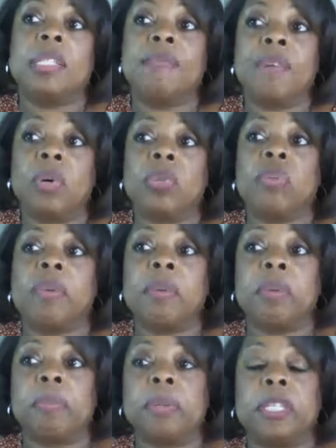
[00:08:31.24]
to vote, to be
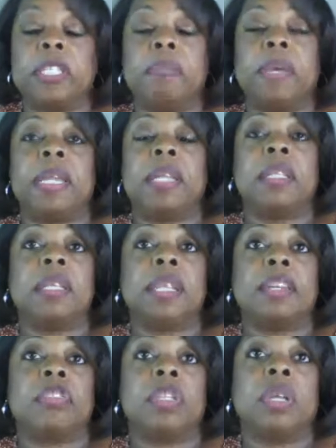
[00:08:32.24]
able to participate in the
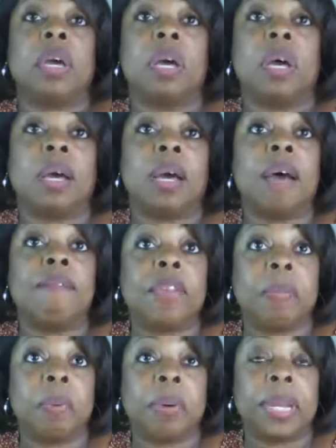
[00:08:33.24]
election on
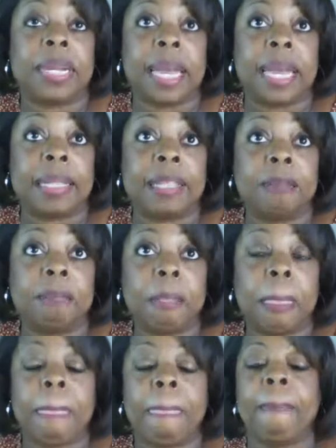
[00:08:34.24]
February 9th.
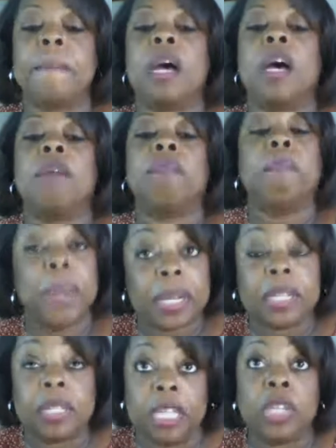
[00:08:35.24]

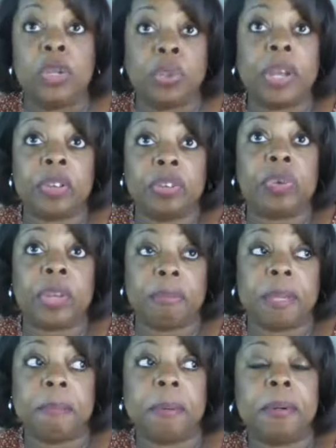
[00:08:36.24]
But continue registering
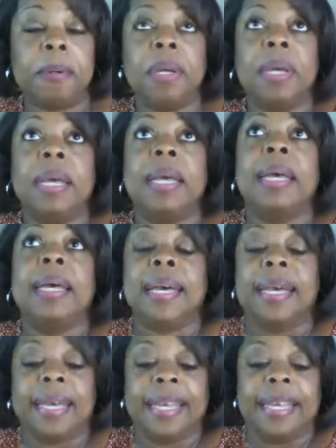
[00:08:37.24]
people.
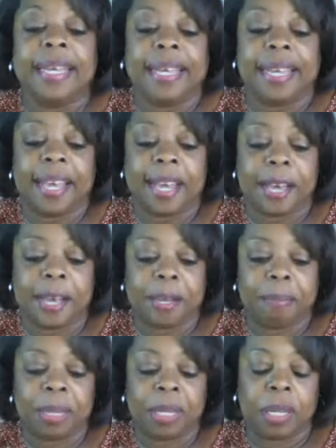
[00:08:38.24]

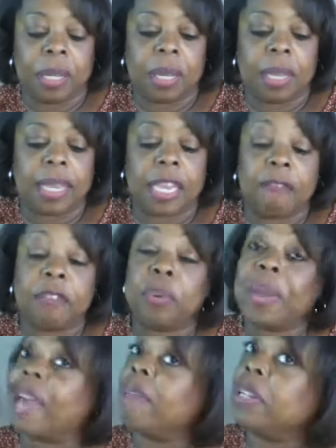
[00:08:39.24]
If
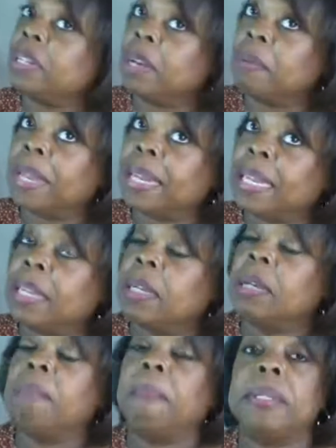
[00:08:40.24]
you haven't already,
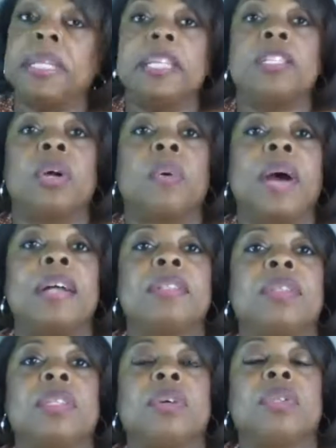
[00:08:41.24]
please go
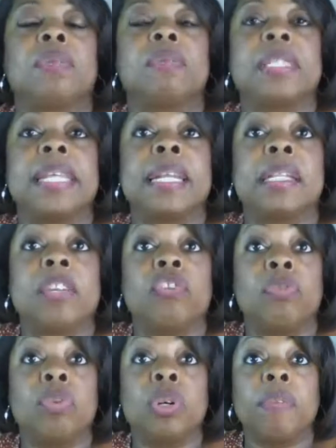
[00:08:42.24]
out to the Oklahoma State
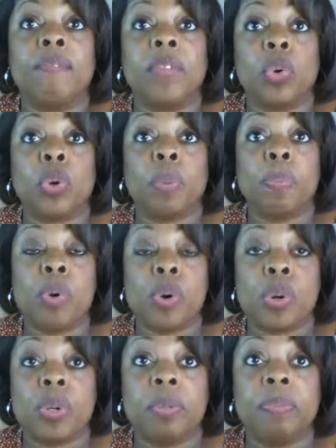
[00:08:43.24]
Election Board voter
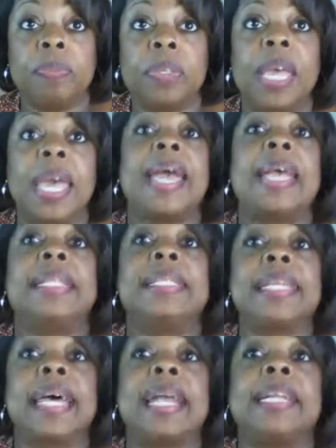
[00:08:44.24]
portal and
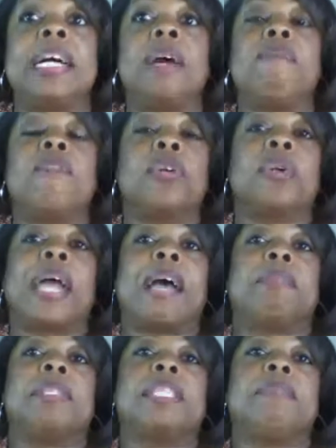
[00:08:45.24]
sign up for your
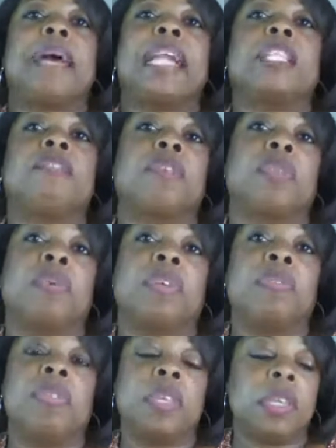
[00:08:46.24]
absentee ballots for the
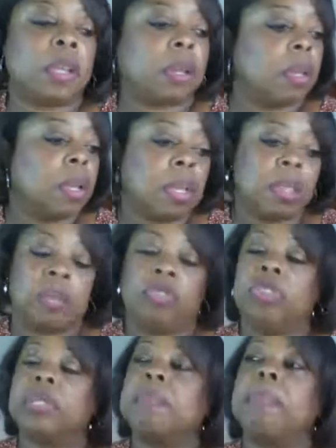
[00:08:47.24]
rest of the year. There's
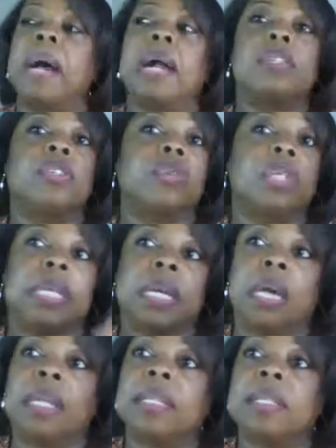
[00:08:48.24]
just a box, you
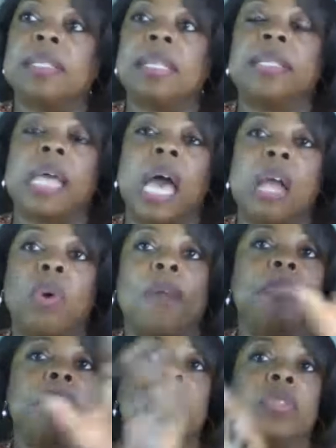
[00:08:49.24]
click on it that says, I
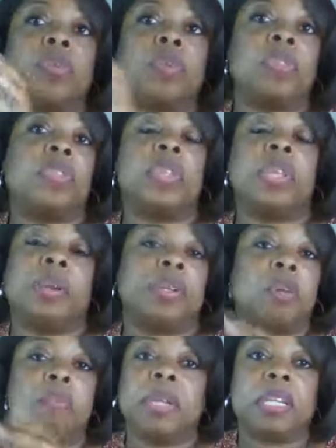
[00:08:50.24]
want them for the rest of the year.
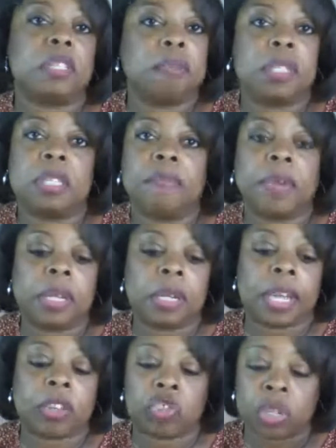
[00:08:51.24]
Don't pick a specific
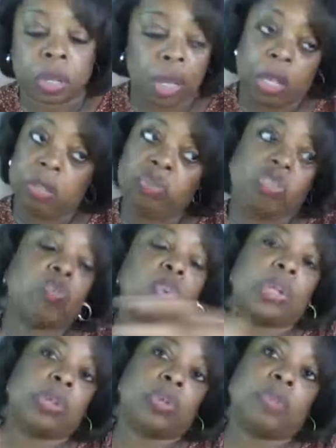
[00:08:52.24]
election, just
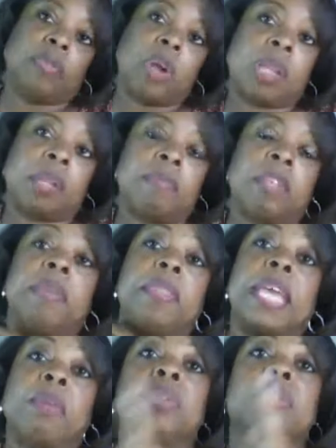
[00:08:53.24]
register for all of them
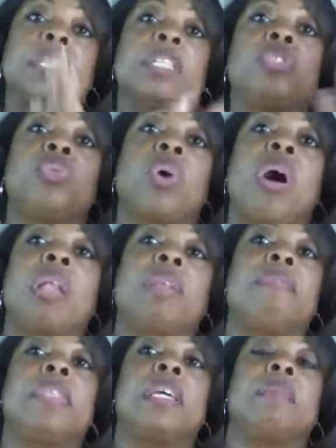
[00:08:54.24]
and they will send you all
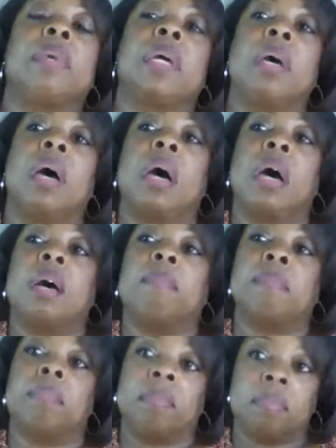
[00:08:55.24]
of them,
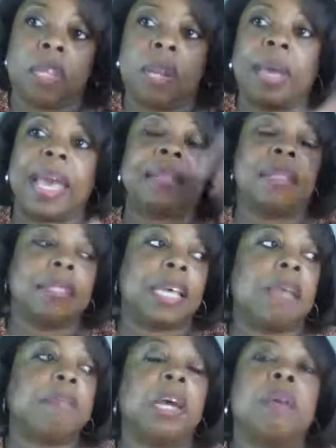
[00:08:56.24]
as the
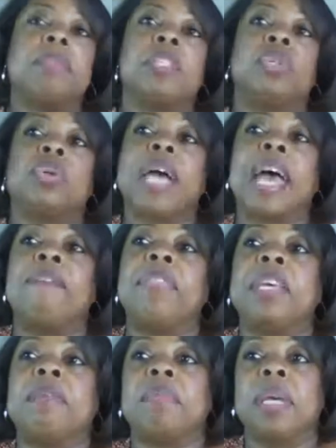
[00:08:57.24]
time comes, and you'll
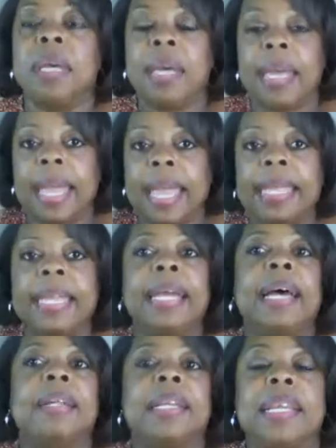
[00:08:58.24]
have them hanging
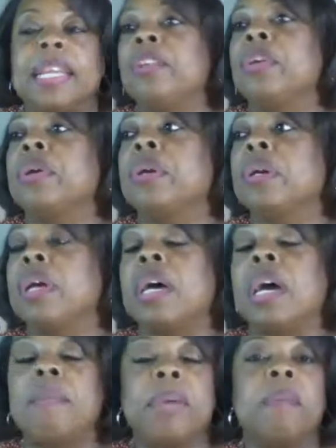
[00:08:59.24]
out in your
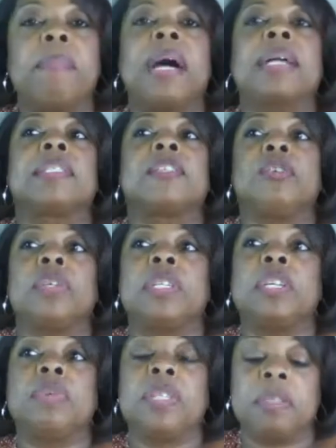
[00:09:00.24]
mailbox and you can
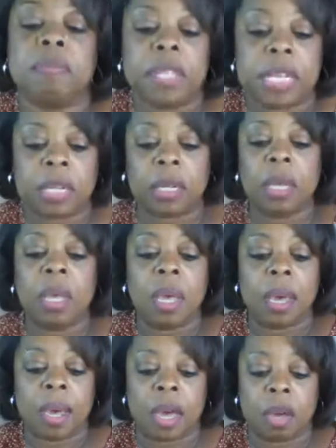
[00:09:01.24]
deal with them then.
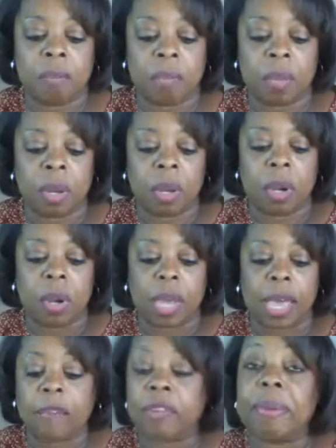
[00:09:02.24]

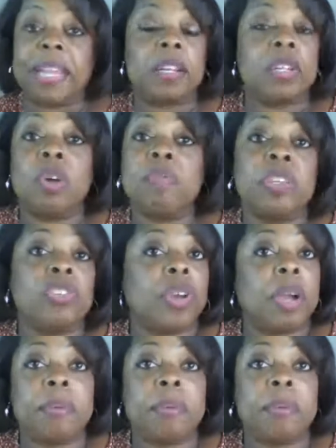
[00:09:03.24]
Everybody, don't miss your